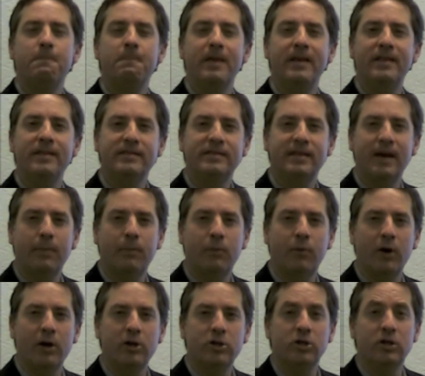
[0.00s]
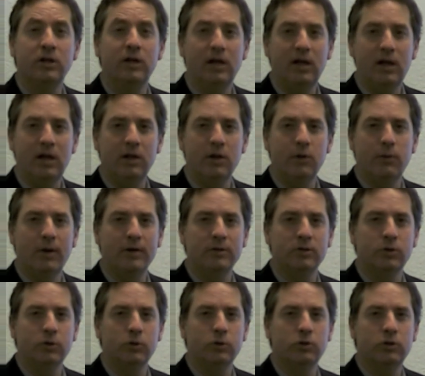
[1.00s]
in the separation, in the
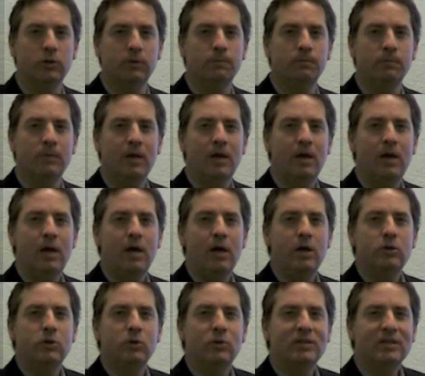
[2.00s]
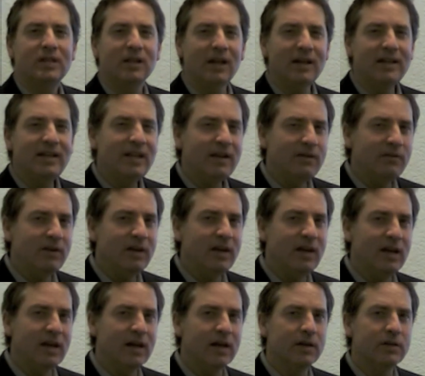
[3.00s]
resolution. So
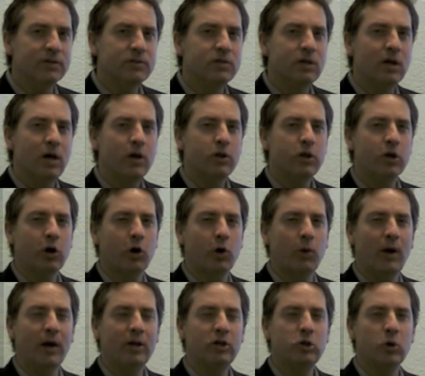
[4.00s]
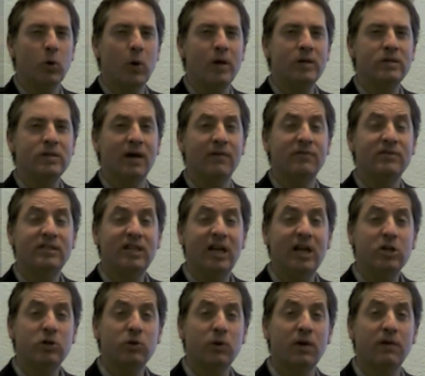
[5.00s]
selectivity is the correct choice of
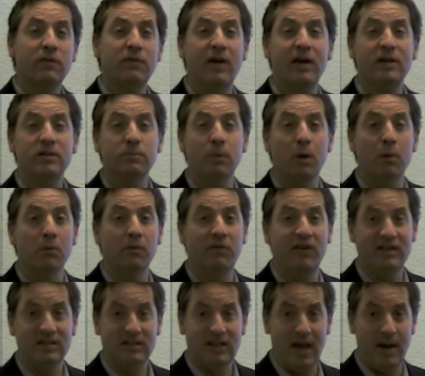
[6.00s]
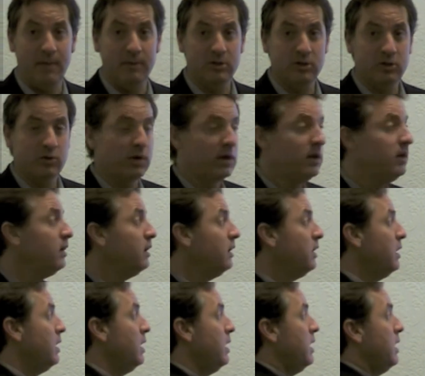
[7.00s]
stationary phase, mobile phase chemistry.
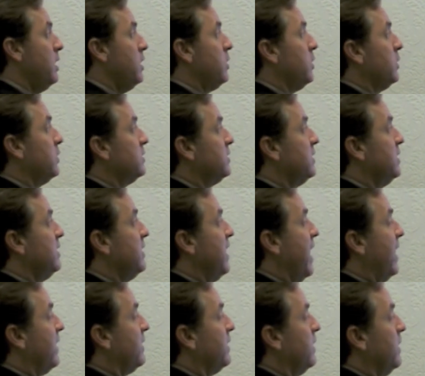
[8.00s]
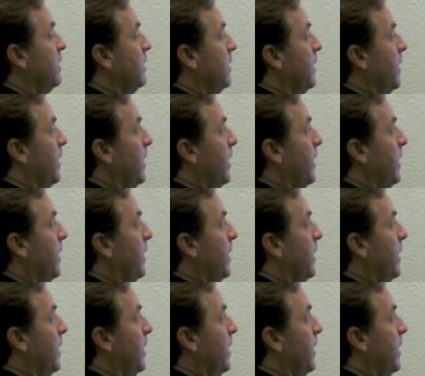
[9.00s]
You could see that,